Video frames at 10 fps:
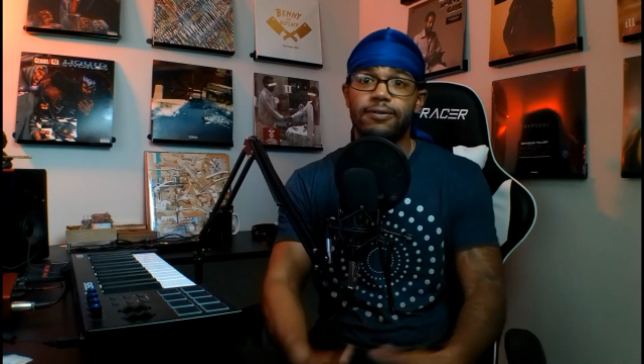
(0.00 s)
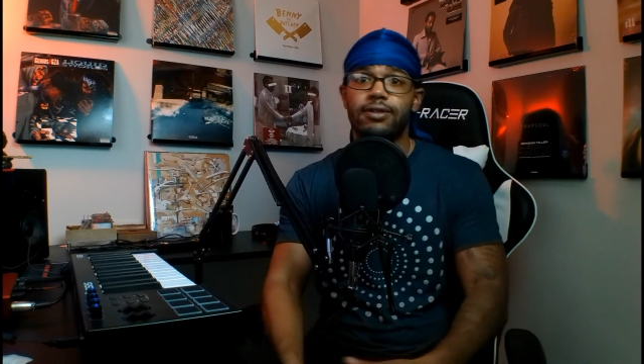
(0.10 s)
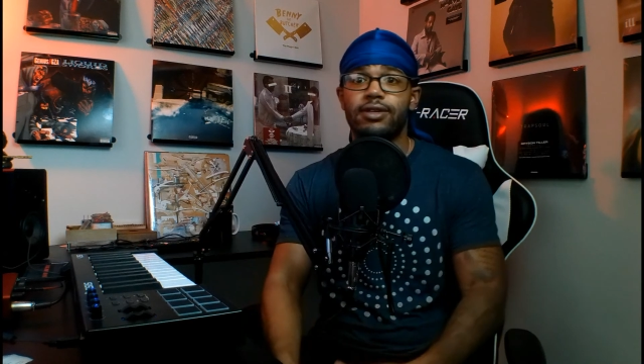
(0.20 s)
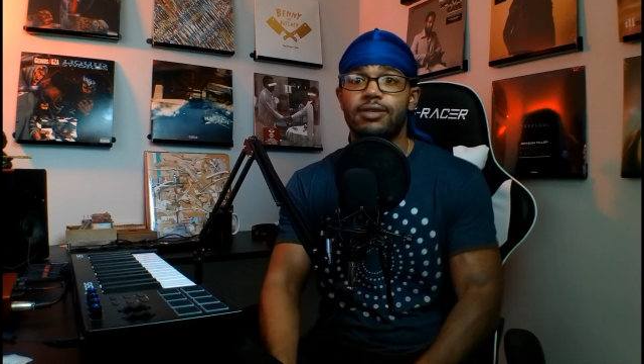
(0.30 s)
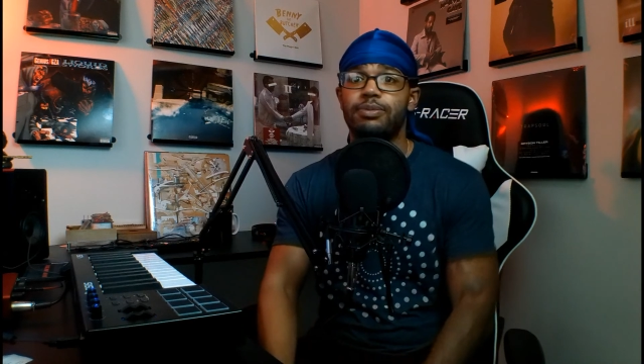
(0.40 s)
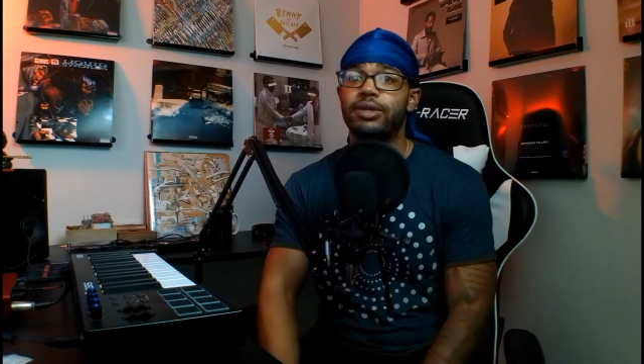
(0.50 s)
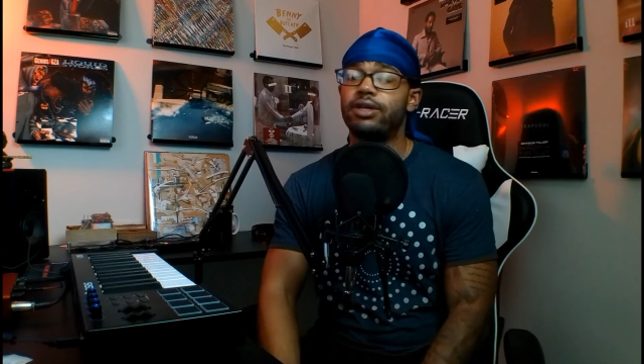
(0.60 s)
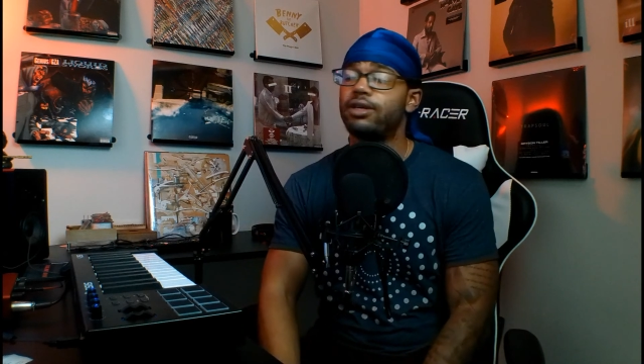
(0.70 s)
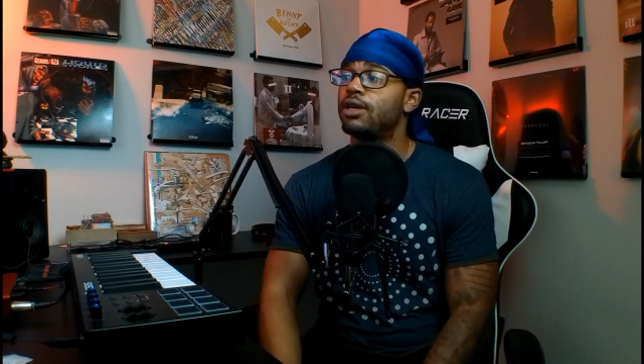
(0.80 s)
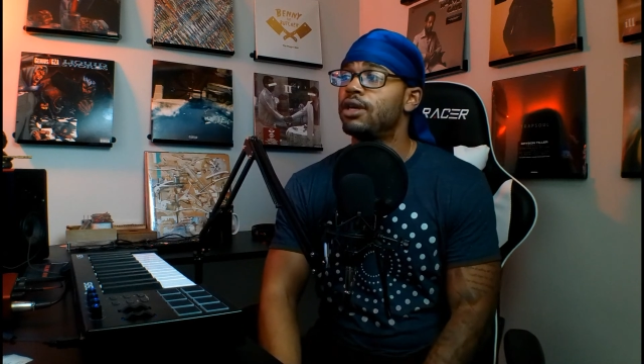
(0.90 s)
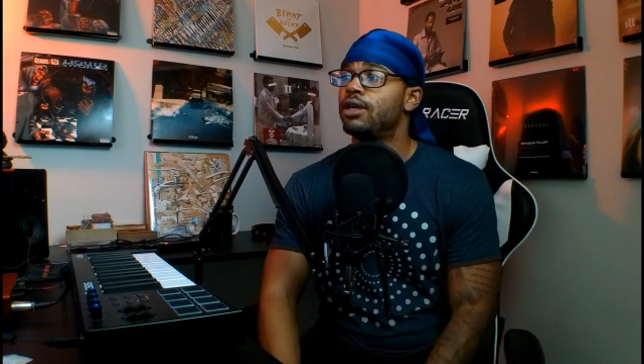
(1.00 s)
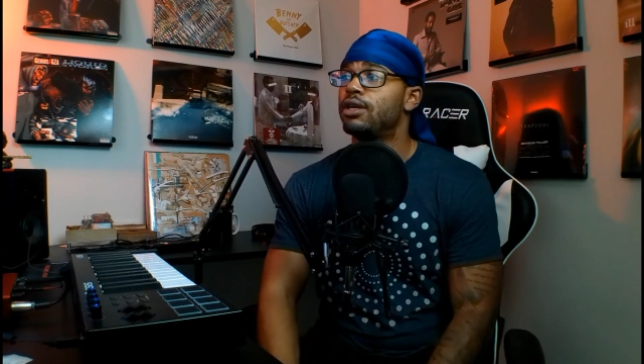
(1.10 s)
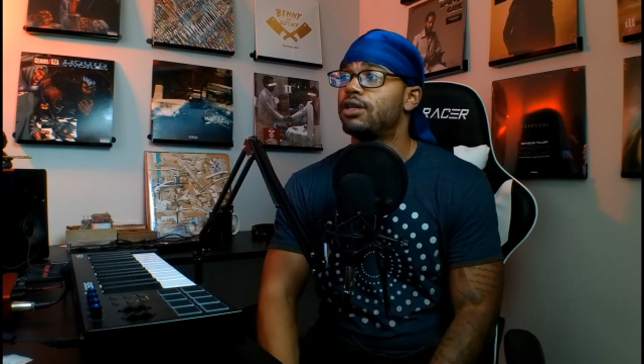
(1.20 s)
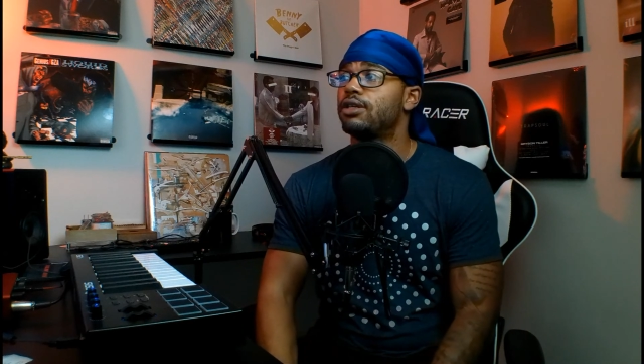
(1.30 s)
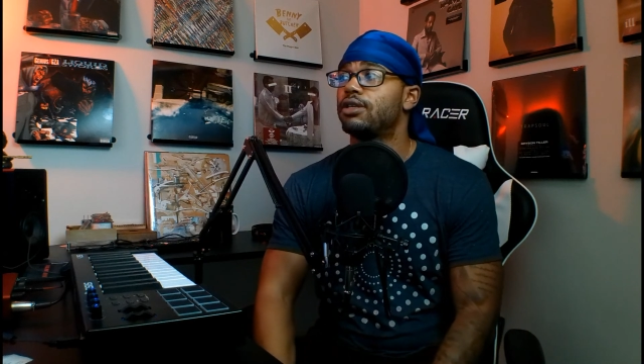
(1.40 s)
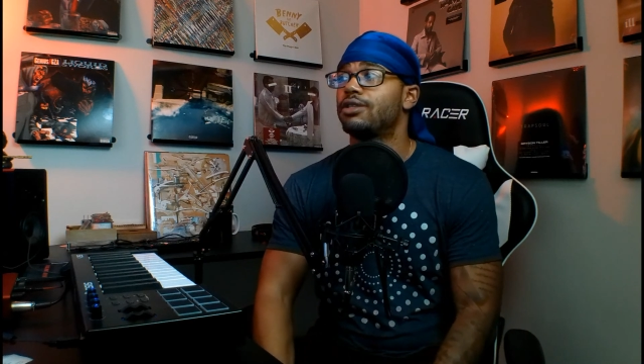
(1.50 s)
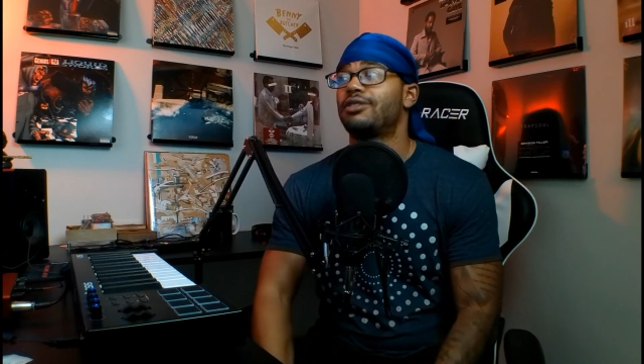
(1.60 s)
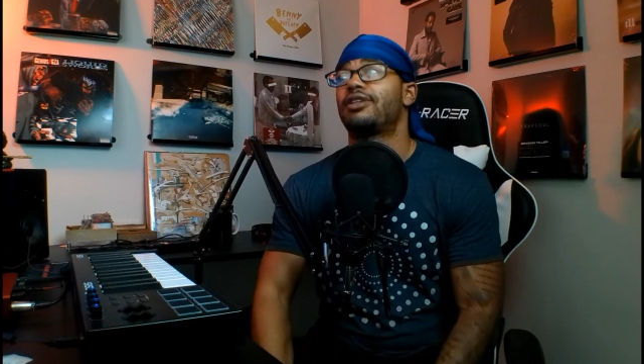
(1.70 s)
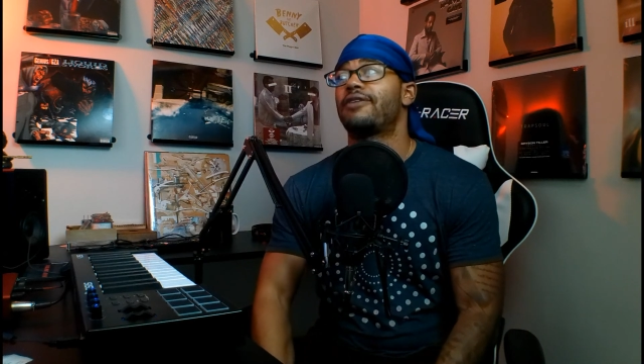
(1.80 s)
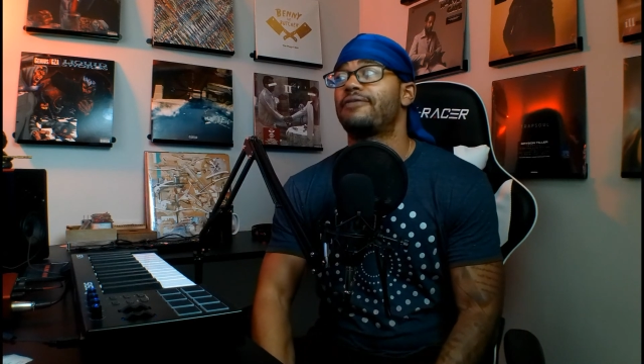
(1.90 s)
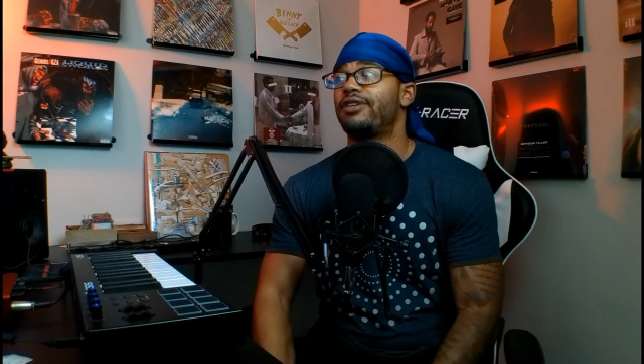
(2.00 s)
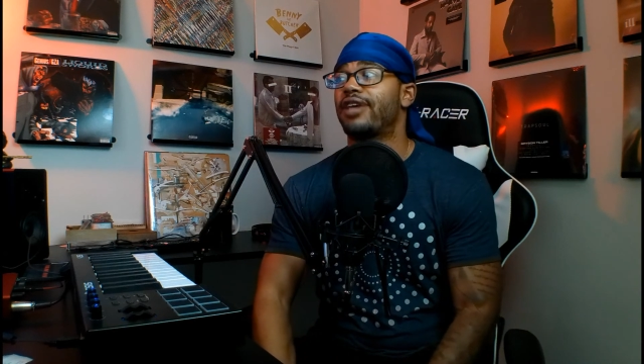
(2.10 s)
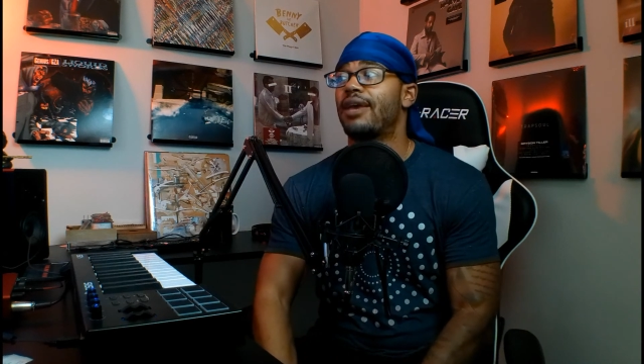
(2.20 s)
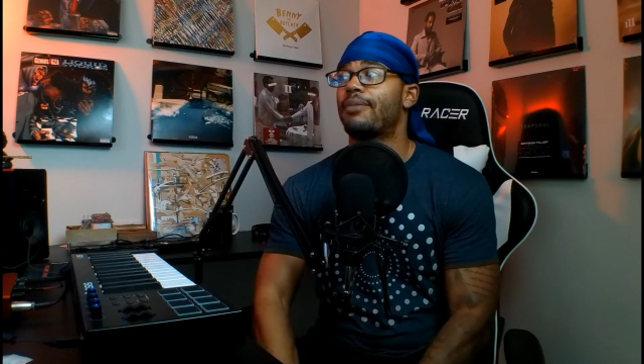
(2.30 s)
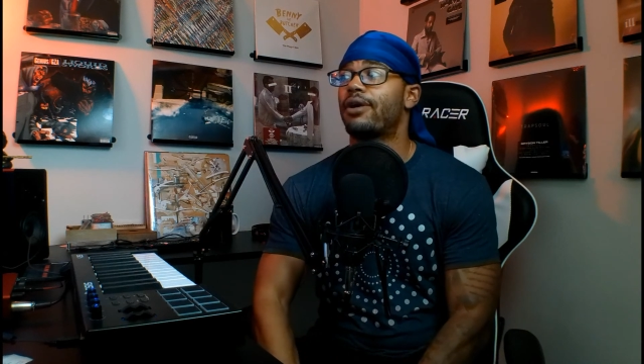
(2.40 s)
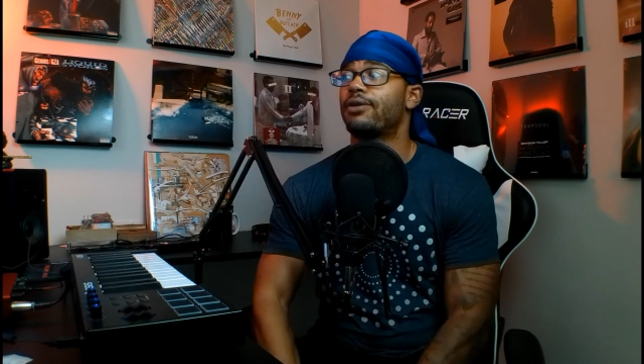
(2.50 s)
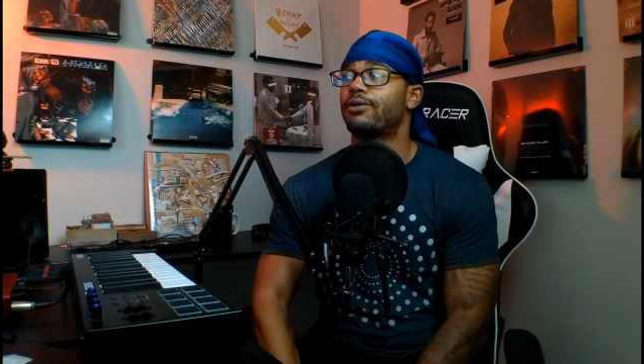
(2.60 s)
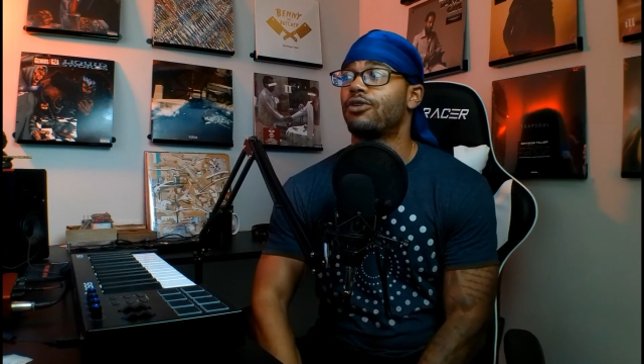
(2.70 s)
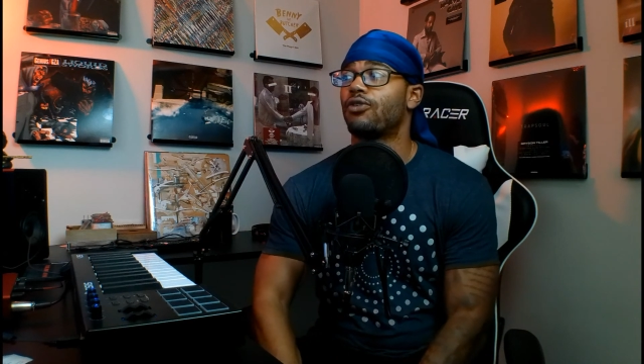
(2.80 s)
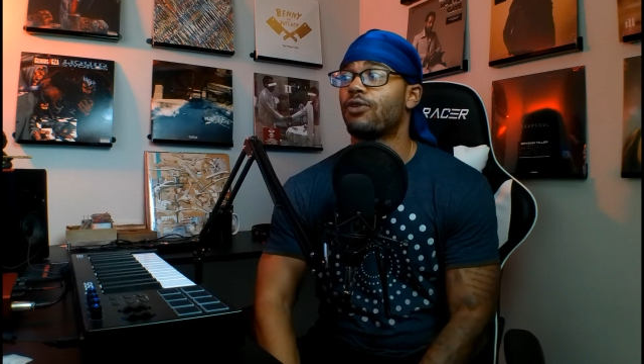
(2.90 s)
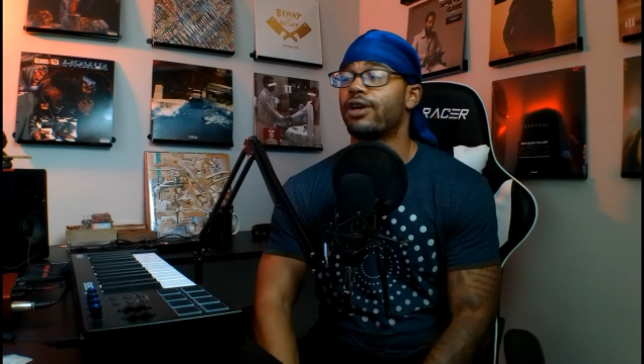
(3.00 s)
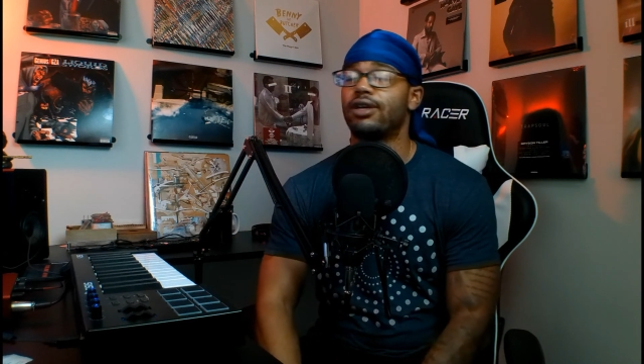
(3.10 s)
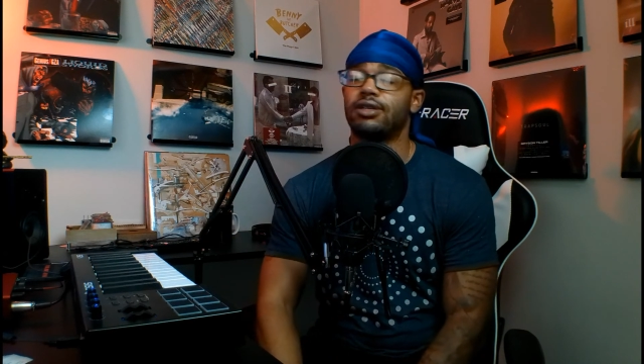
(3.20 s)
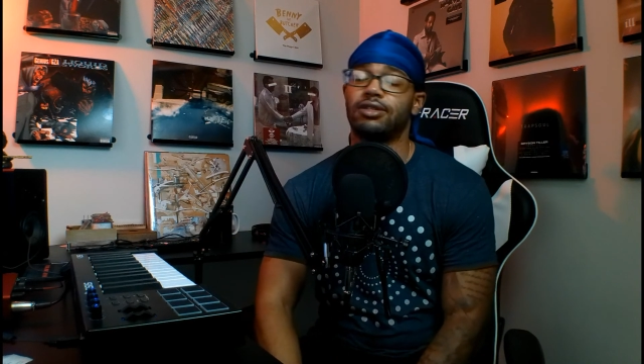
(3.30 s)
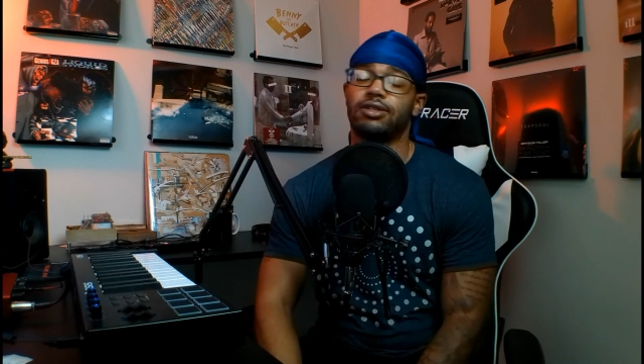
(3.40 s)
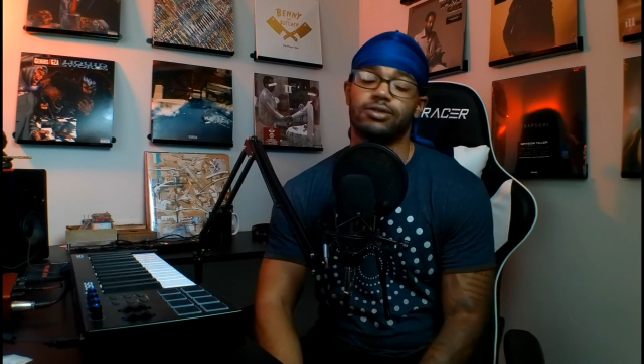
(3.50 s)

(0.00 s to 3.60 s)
for this beat. Definitely came out great.